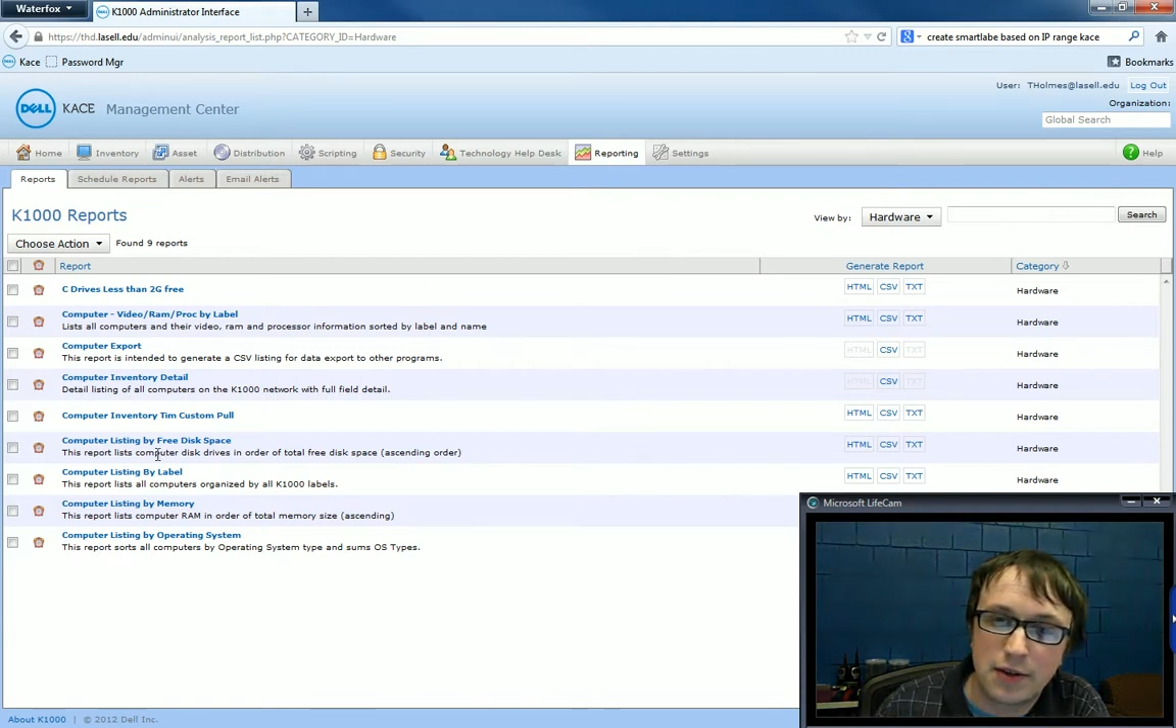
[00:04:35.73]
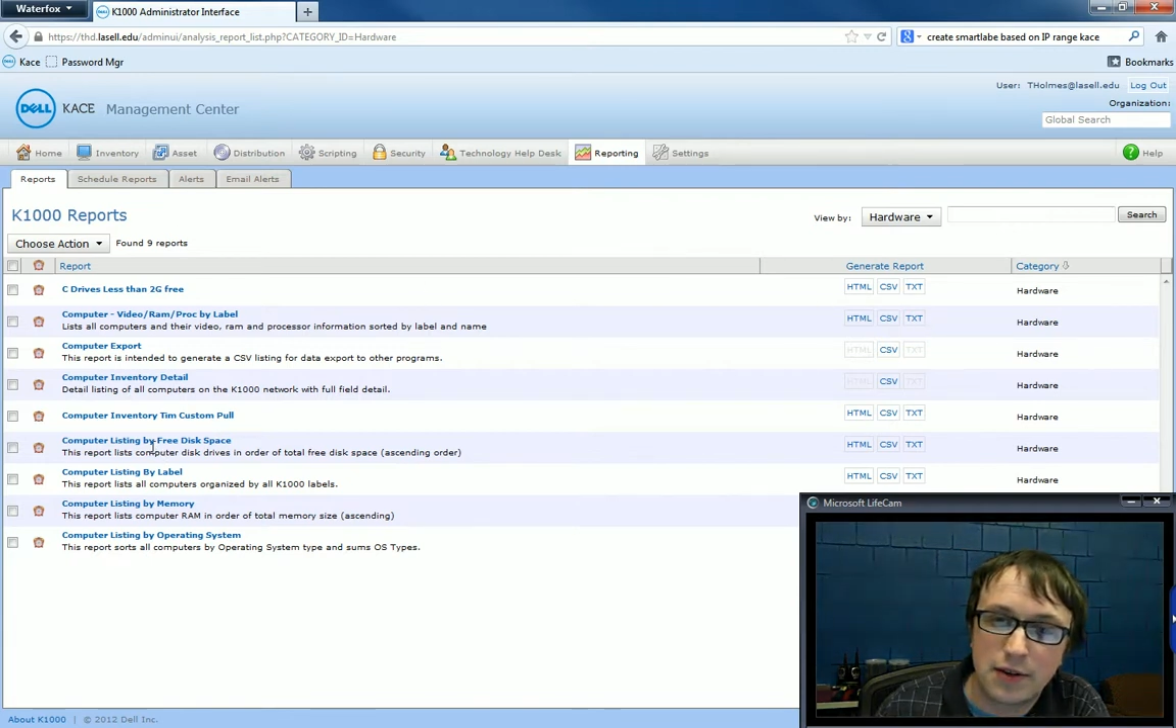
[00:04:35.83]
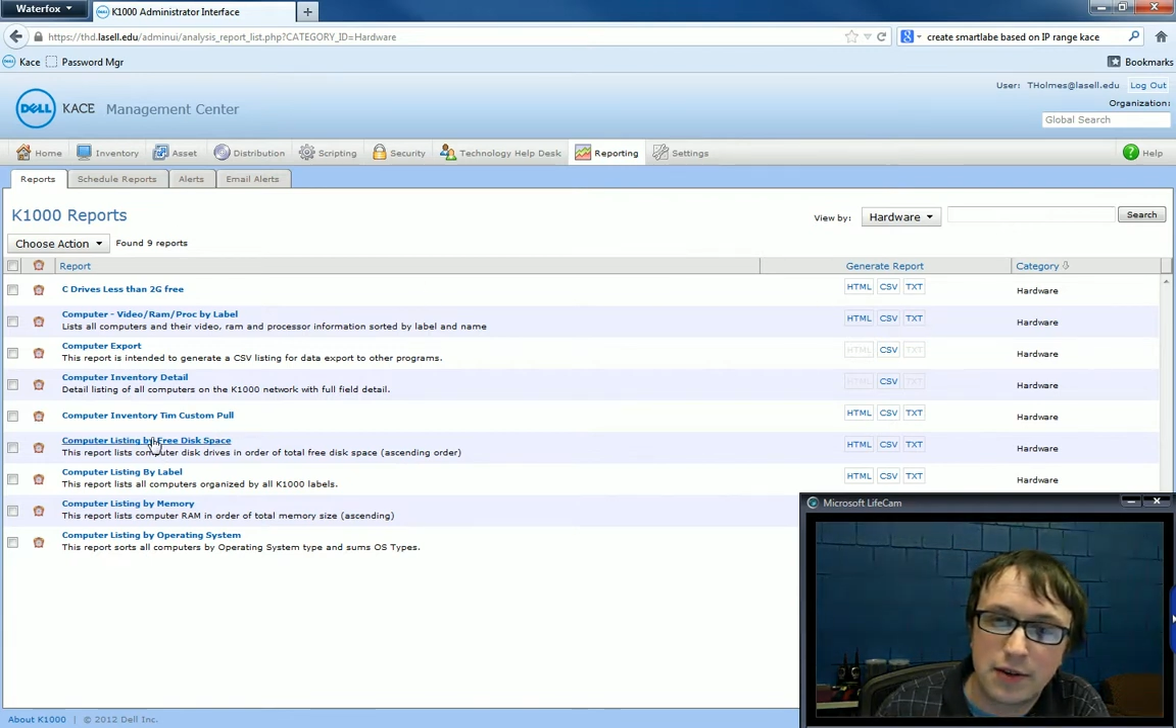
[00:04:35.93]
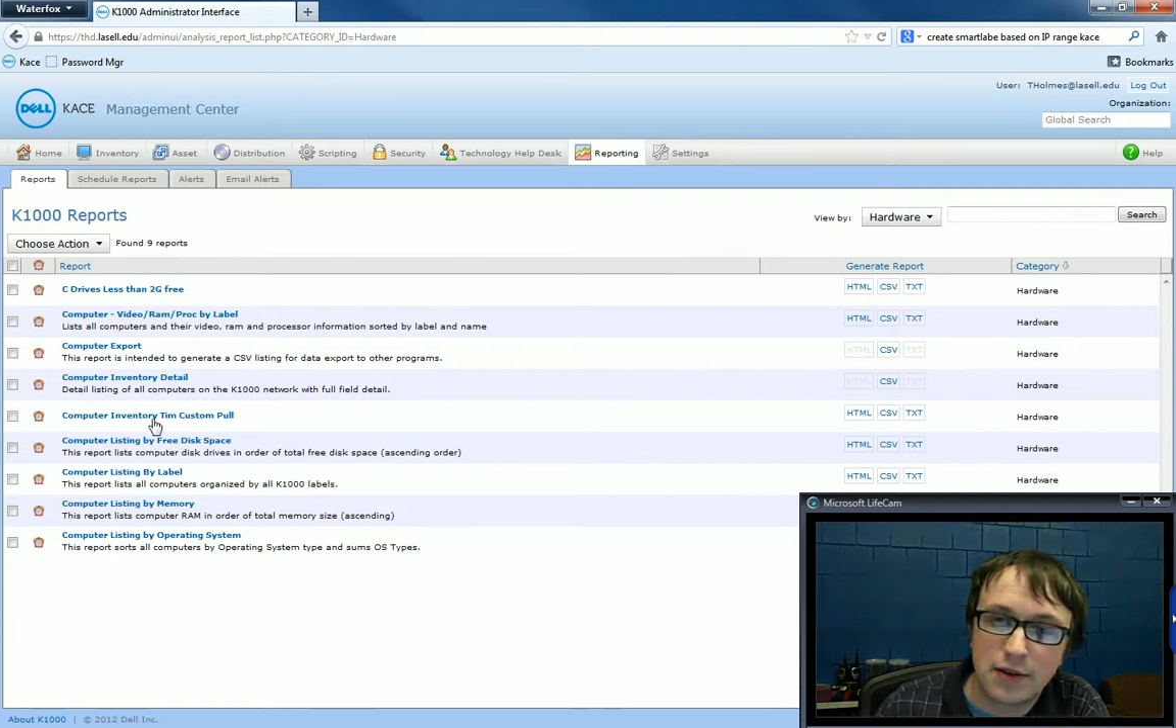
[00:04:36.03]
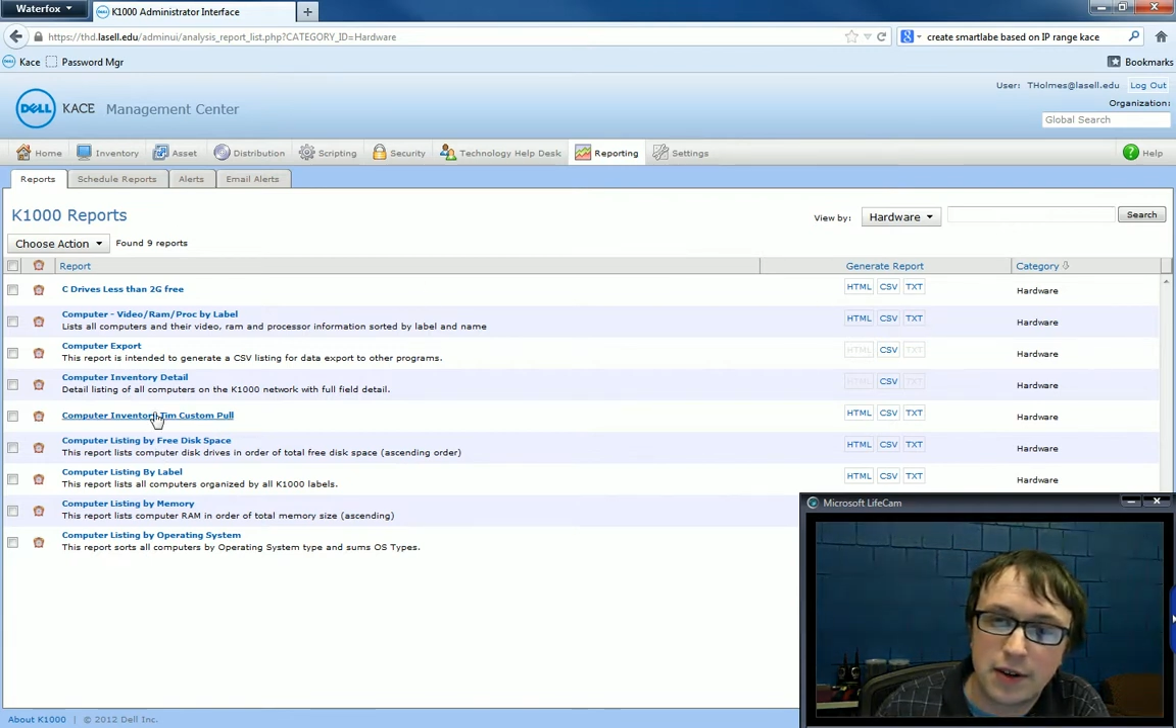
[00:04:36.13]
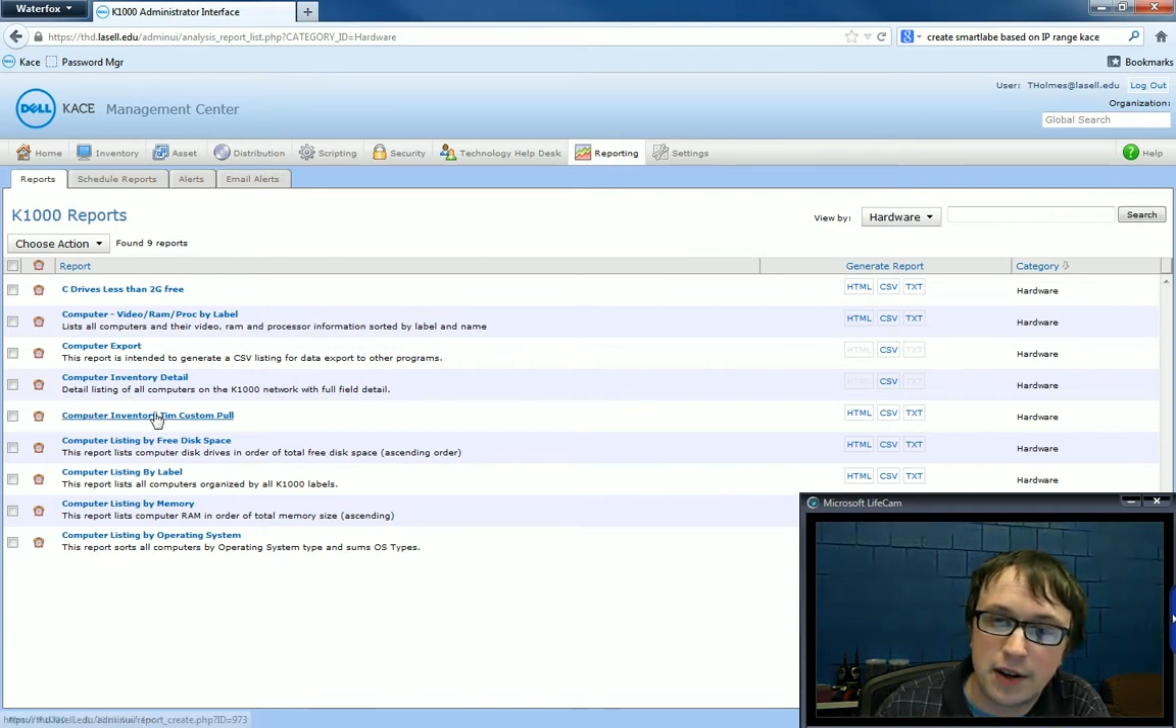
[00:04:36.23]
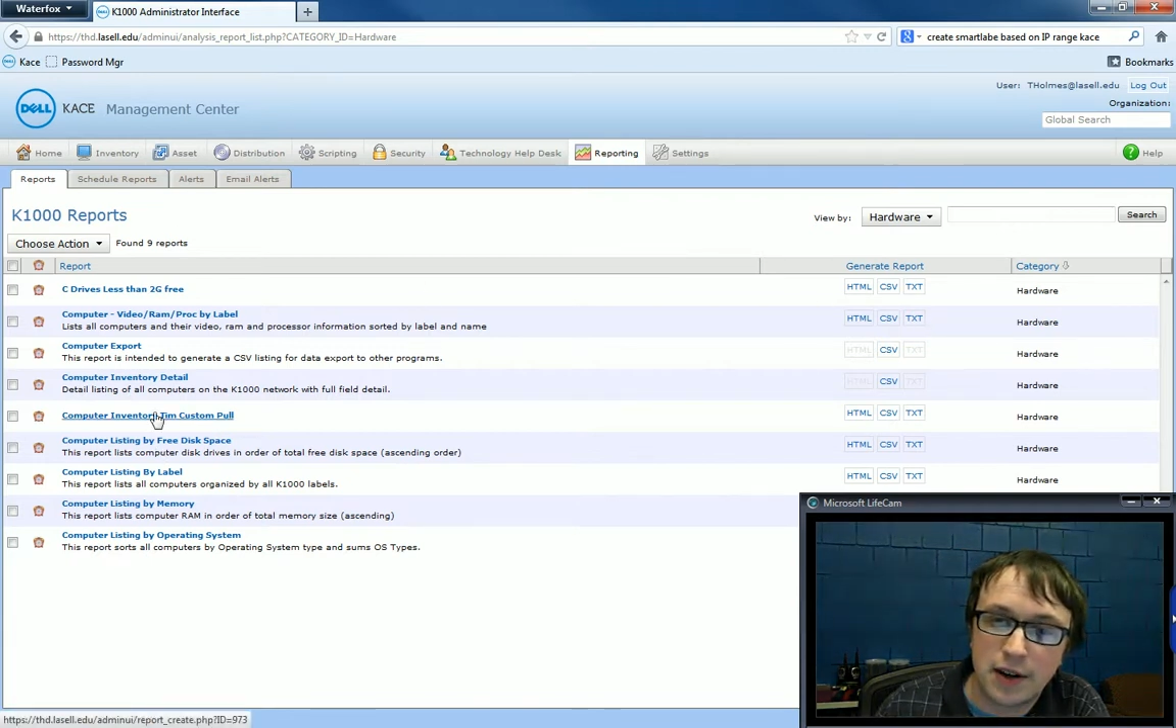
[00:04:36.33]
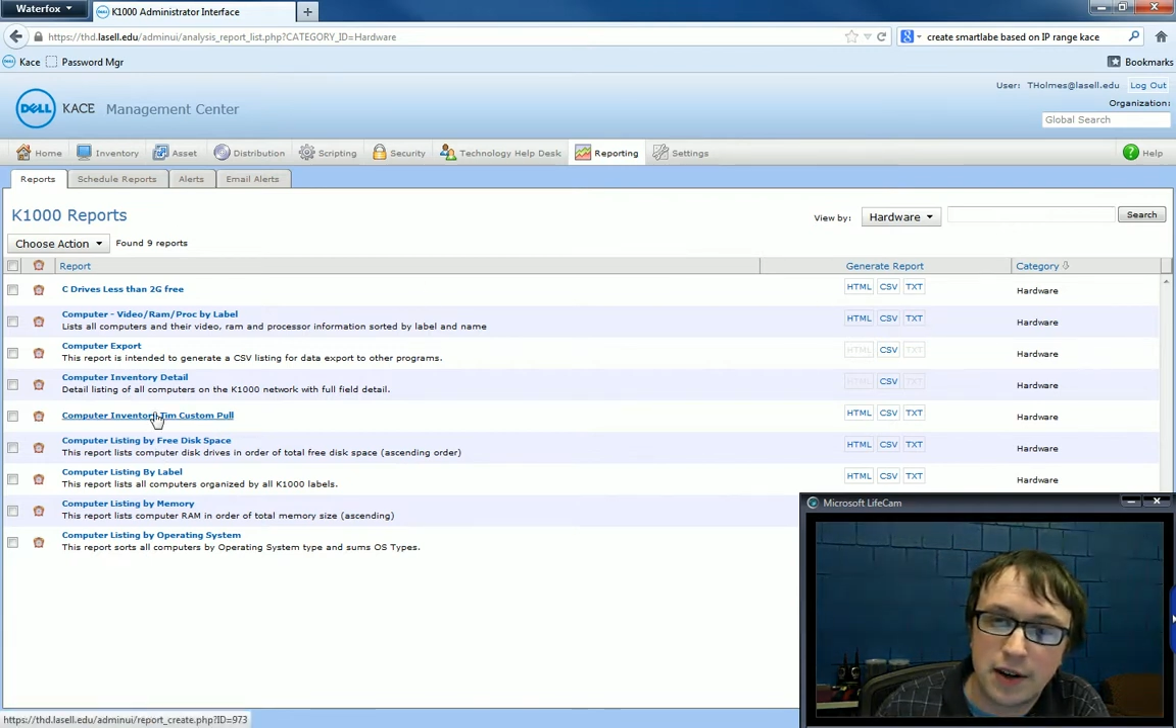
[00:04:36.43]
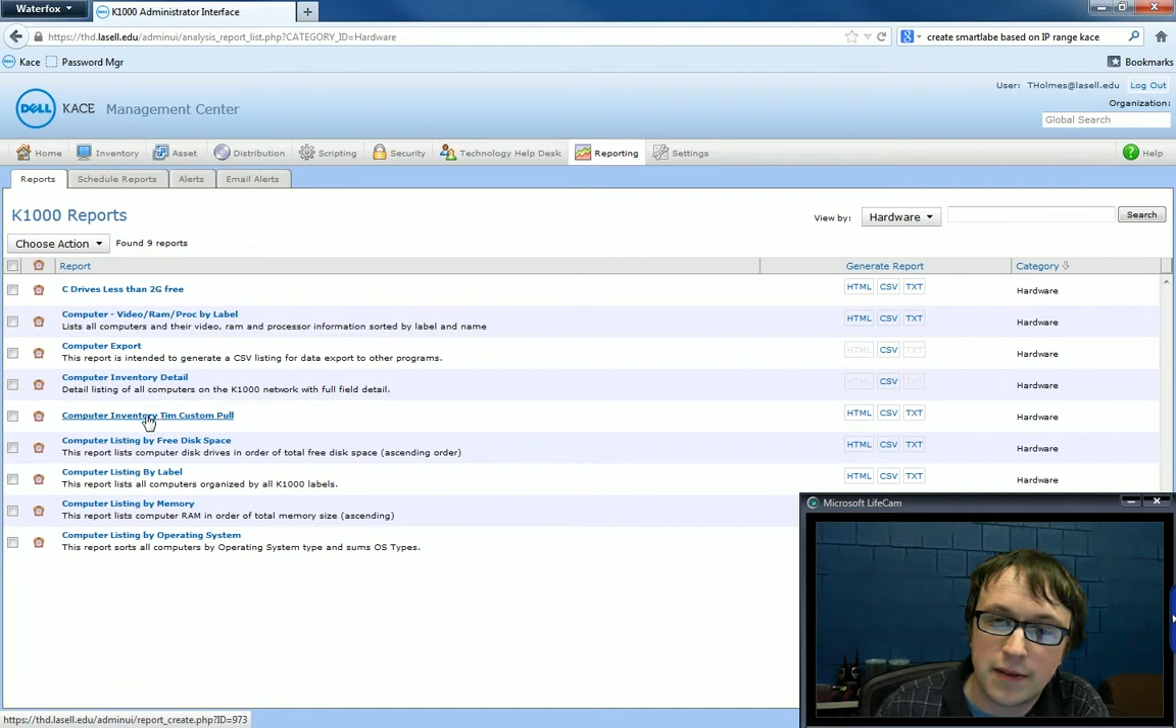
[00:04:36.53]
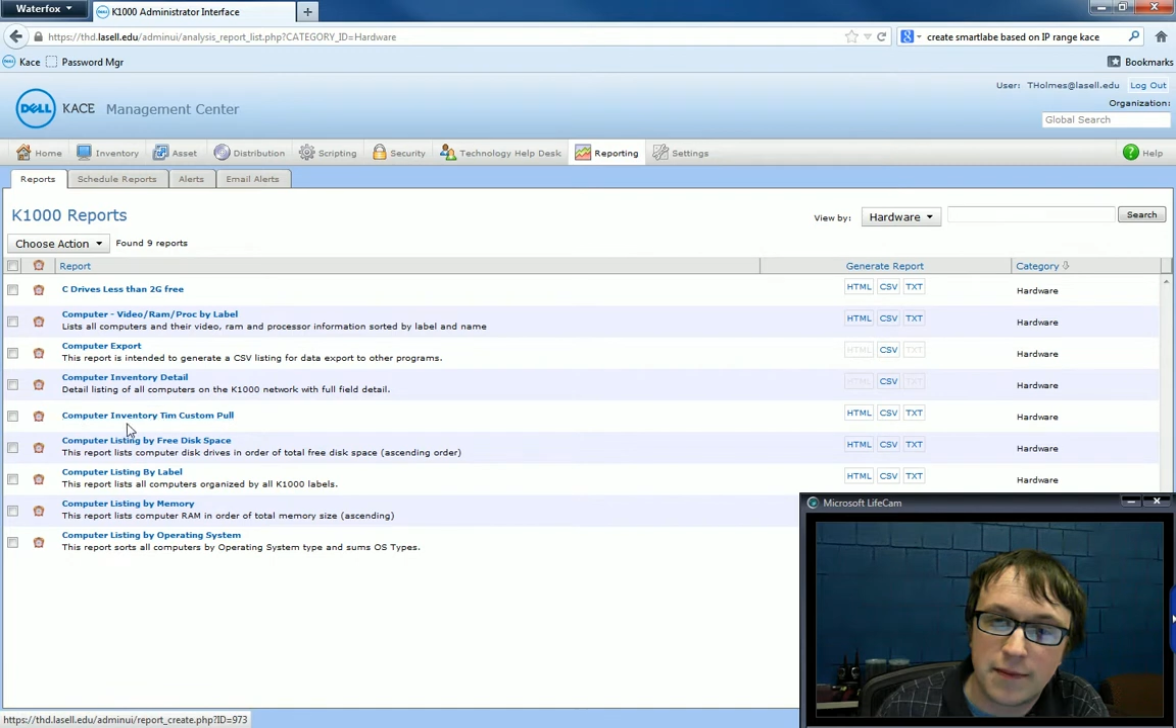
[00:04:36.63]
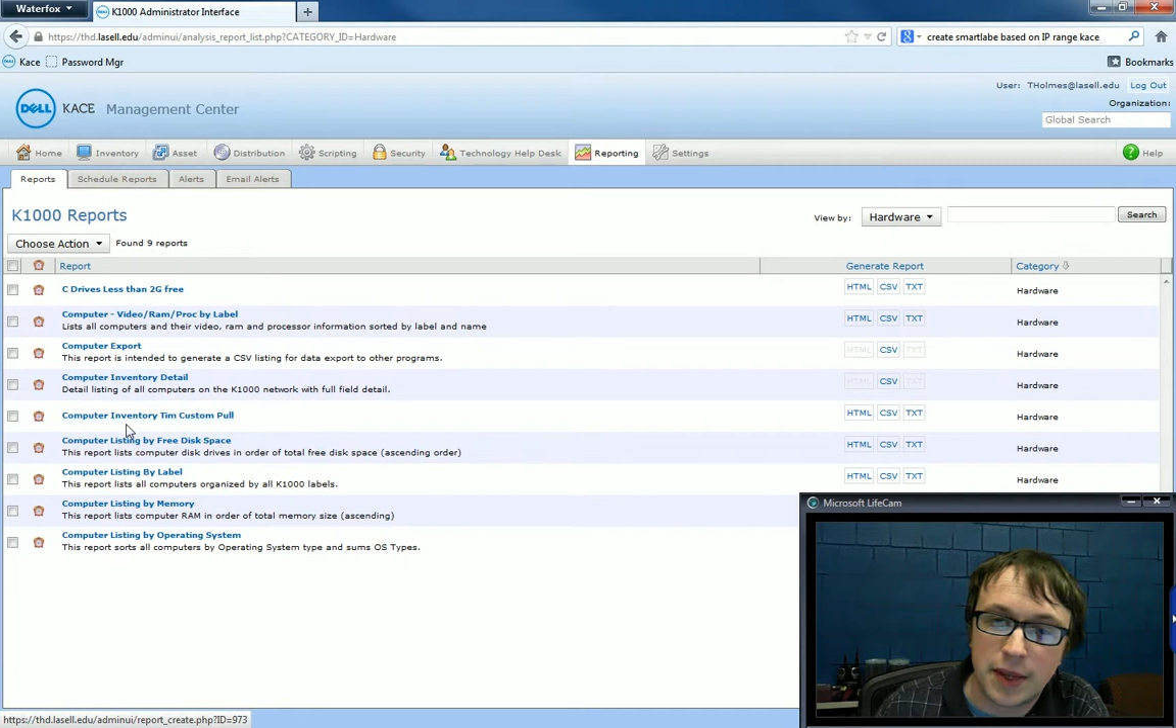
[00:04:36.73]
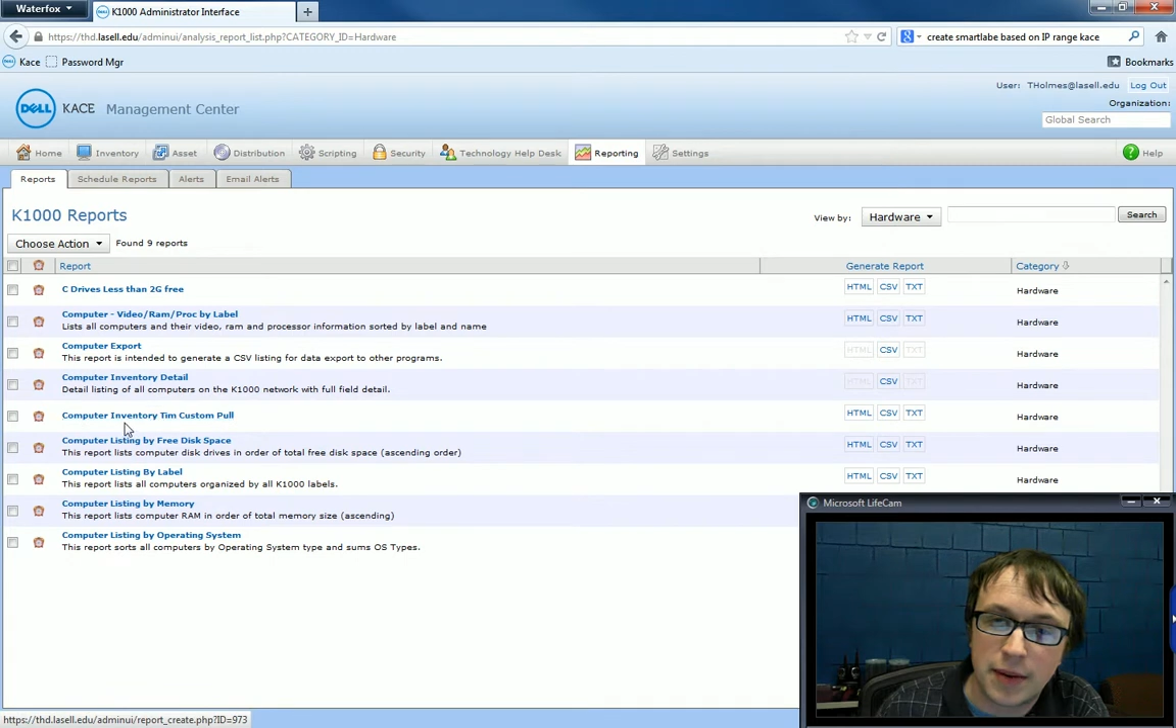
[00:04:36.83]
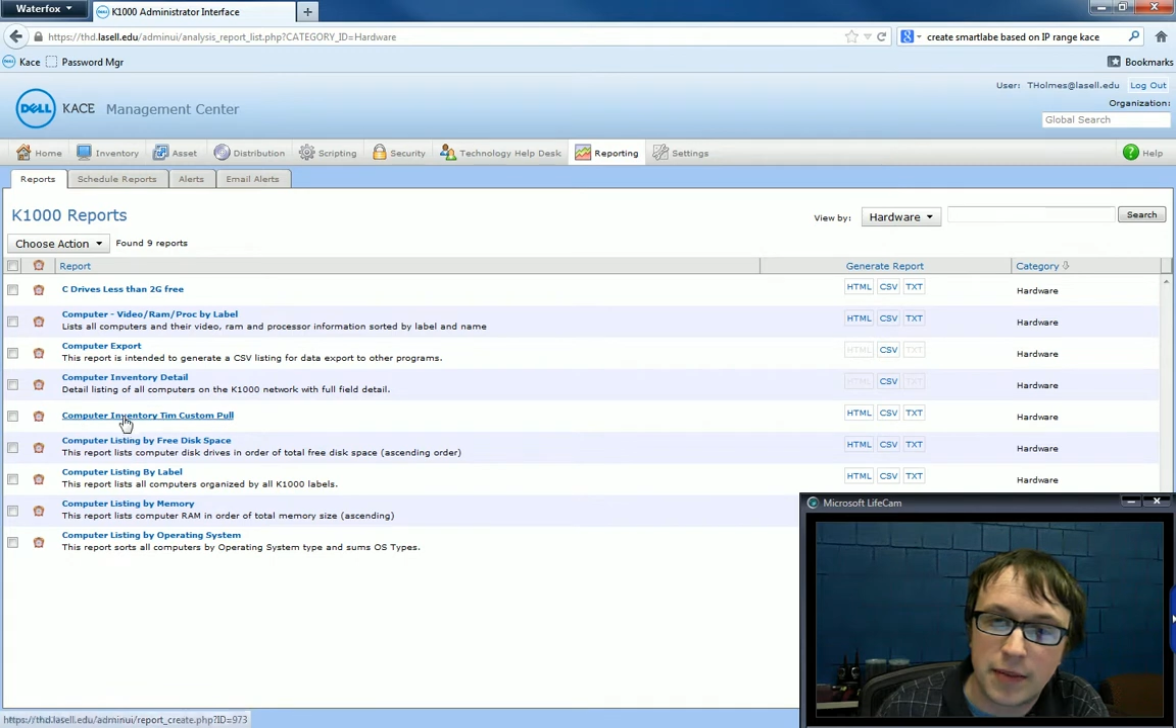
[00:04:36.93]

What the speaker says: look for, I